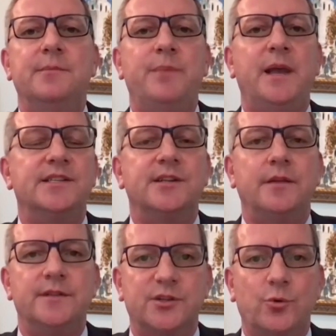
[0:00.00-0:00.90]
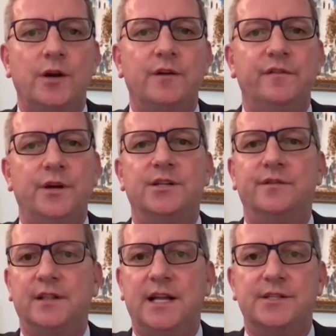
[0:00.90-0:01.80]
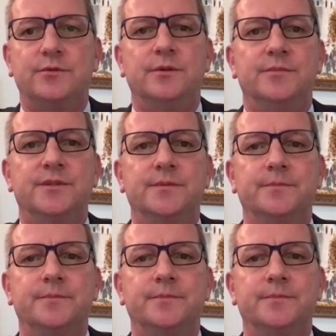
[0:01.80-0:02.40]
based on the square footage of classrooms.